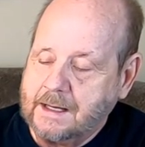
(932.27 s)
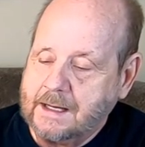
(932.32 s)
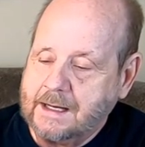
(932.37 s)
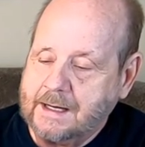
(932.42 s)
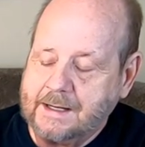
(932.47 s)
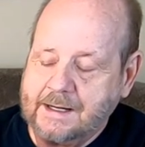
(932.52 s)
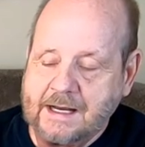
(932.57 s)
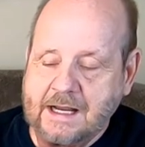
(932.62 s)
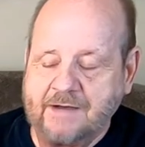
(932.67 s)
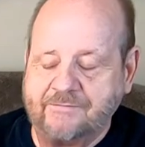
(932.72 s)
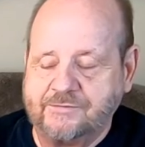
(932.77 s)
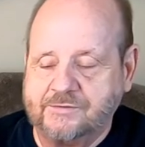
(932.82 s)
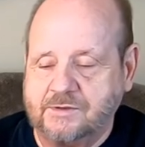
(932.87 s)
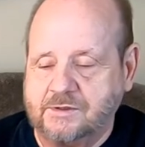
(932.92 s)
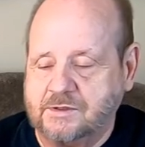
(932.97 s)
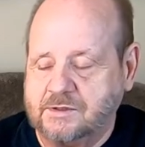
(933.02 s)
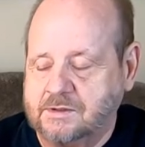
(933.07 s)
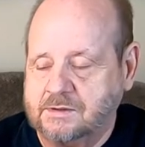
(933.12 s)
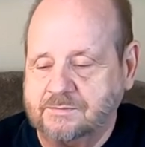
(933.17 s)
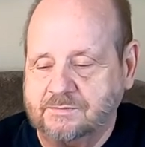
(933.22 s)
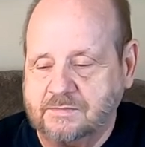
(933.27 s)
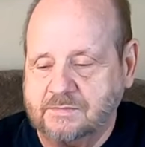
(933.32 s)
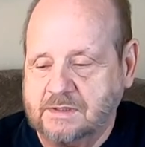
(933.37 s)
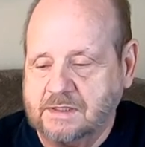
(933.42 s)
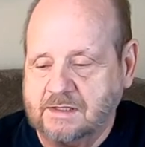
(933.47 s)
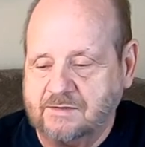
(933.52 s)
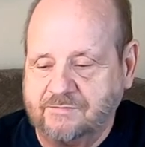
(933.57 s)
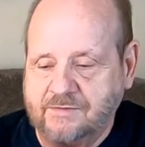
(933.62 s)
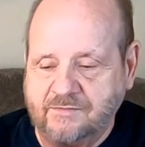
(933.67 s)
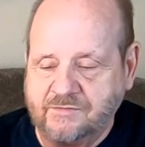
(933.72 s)
And after
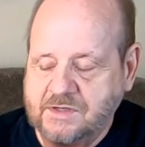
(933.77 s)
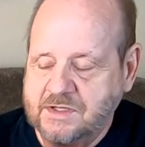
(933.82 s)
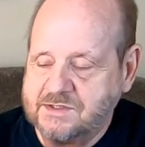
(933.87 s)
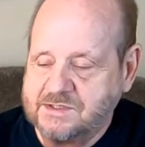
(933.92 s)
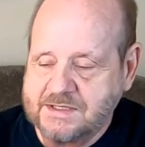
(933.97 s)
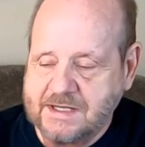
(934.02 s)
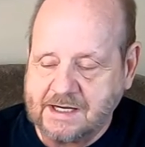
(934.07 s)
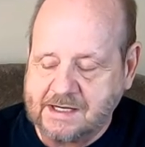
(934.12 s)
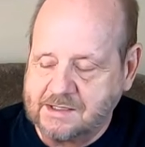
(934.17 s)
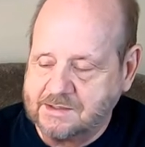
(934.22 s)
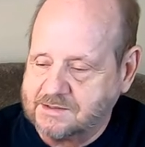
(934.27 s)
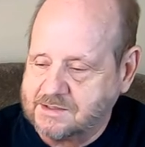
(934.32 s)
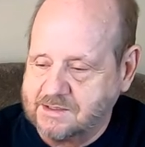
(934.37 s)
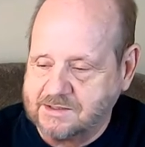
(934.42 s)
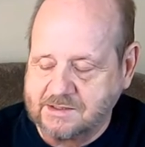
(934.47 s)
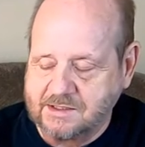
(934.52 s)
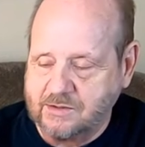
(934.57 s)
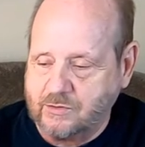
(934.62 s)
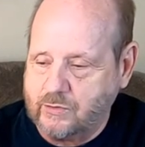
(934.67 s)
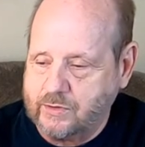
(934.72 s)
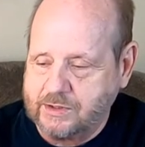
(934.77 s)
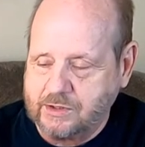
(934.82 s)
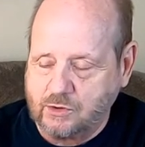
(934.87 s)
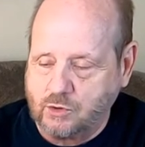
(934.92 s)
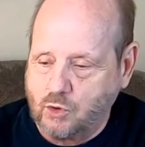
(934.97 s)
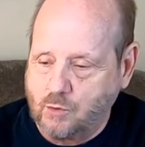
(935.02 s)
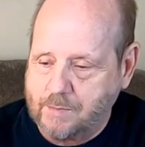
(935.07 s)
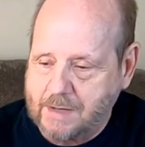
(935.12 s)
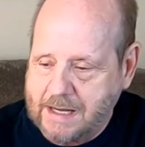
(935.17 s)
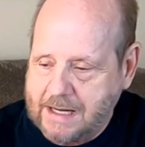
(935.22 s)
uh, 15 seconds, it's going to
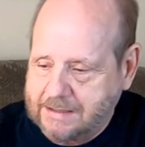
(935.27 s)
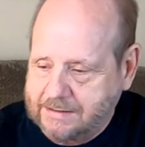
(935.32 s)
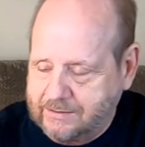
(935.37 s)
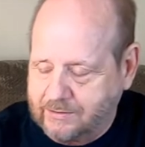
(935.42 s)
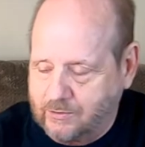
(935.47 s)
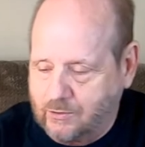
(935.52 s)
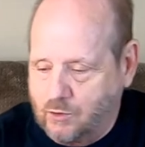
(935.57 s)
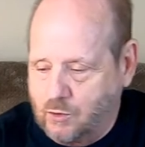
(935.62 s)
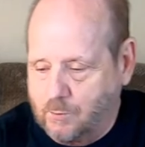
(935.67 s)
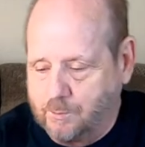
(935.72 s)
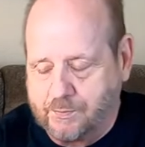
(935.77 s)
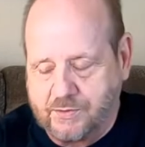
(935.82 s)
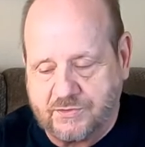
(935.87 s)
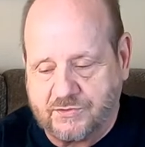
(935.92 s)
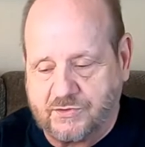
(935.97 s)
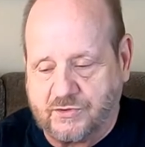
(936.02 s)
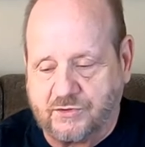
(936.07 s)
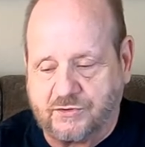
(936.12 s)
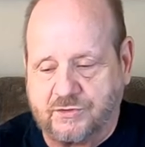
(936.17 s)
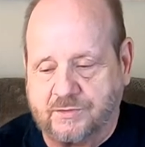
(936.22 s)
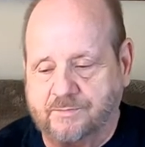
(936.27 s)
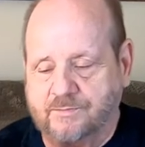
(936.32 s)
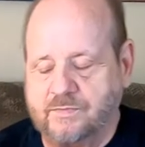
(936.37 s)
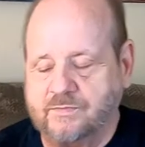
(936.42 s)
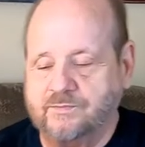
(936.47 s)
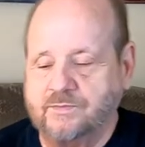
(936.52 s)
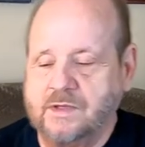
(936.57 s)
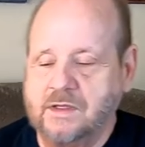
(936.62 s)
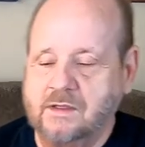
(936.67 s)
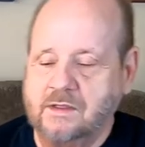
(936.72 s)
go back to the home position.
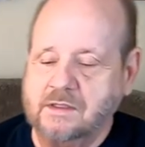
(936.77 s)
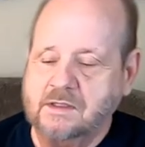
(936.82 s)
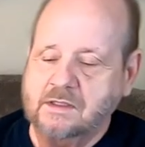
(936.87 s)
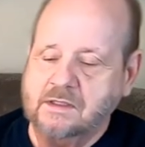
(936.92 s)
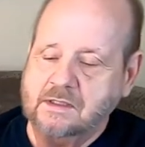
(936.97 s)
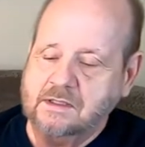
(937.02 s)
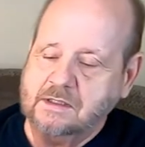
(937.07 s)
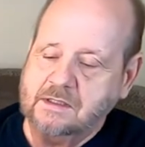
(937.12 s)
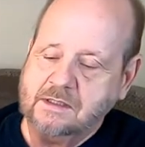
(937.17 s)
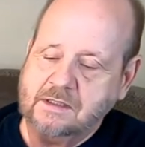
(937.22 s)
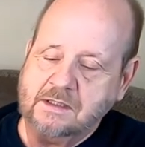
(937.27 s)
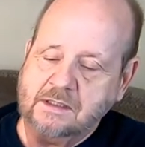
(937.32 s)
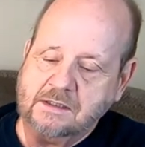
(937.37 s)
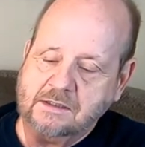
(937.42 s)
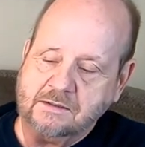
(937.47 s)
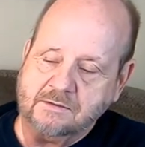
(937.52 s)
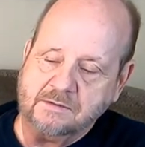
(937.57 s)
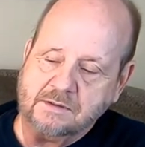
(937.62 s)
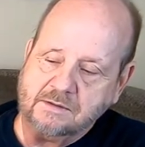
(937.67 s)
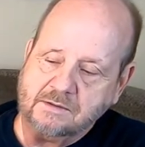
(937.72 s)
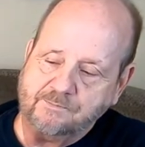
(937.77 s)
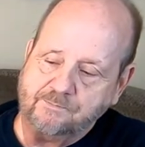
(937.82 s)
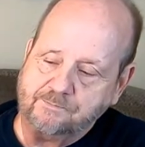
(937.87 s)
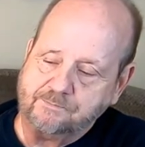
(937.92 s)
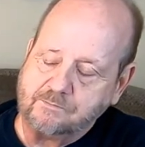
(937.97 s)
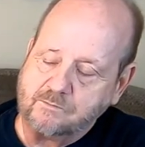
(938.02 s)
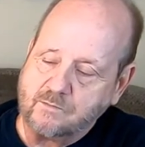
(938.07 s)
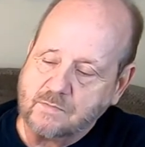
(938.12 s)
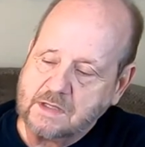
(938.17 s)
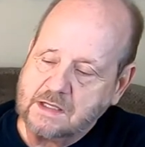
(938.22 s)
And
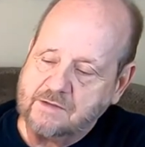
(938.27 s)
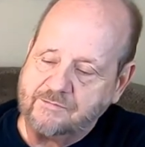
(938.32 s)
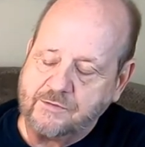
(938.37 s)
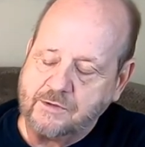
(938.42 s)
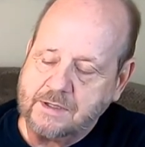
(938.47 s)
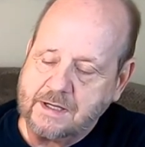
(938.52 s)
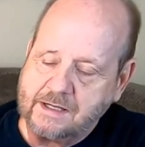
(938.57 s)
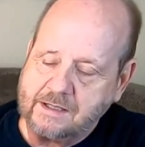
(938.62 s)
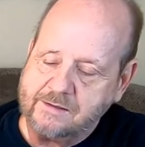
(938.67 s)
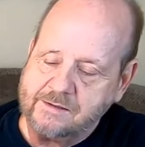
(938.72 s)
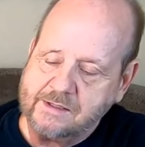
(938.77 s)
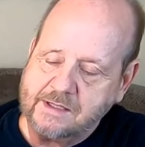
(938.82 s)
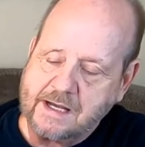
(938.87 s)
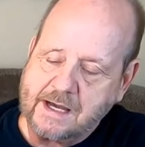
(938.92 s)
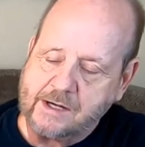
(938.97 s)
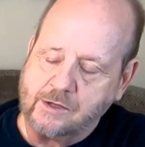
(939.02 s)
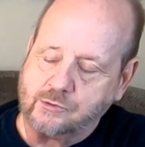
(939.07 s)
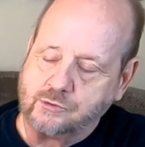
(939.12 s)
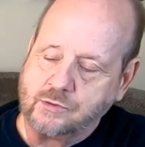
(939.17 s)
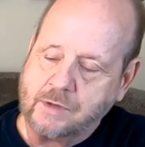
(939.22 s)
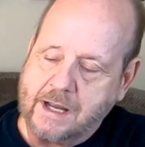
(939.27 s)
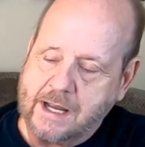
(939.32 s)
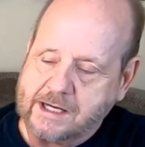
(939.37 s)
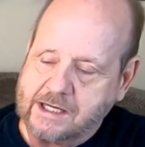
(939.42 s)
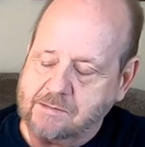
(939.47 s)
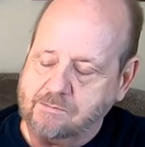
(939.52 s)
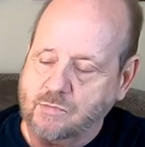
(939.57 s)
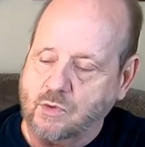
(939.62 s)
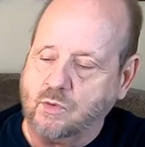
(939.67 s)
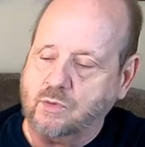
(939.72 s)
if you're not in the auto
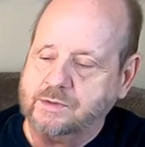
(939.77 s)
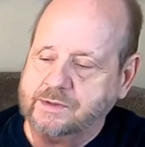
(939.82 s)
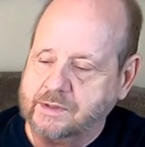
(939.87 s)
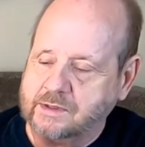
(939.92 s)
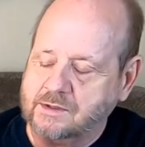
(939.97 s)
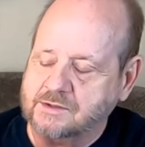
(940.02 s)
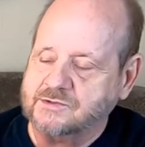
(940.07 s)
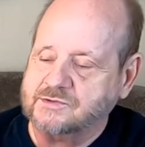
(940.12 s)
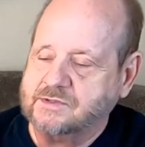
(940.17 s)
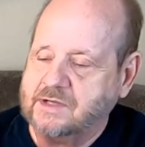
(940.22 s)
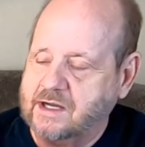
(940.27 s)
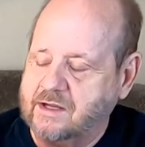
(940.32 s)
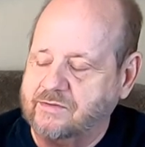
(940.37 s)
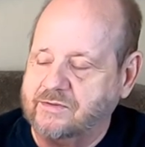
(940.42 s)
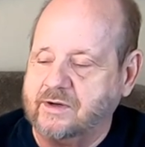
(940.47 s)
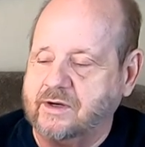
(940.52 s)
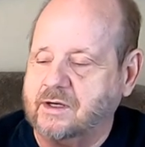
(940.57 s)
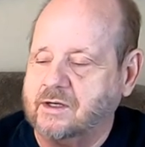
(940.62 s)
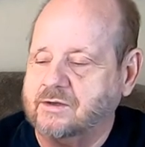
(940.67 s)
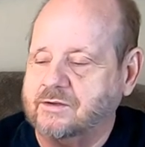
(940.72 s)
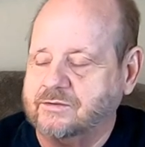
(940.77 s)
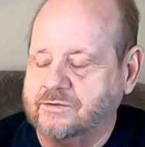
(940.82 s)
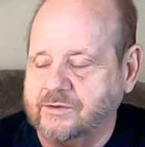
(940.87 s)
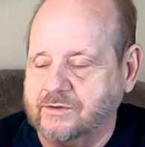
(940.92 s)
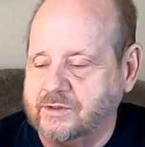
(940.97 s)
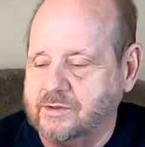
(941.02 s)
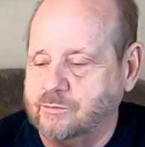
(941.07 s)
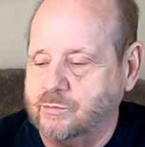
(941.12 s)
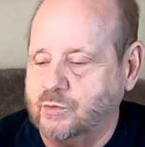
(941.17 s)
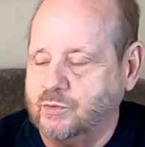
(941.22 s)
tracking mode, it'll stay there
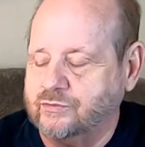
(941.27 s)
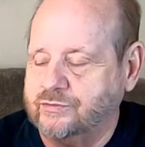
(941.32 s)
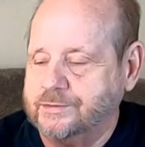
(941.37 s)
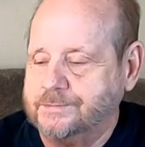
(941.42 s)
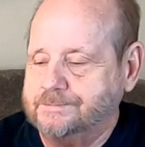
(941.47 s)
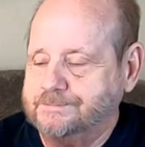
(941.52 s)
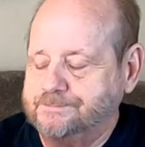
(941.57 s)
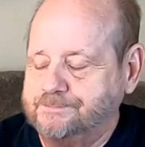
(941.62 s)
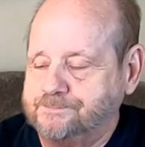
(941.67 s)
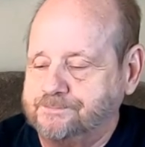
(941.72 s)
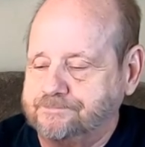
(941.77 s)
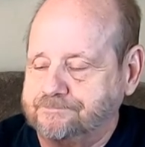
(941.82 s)
until you move it.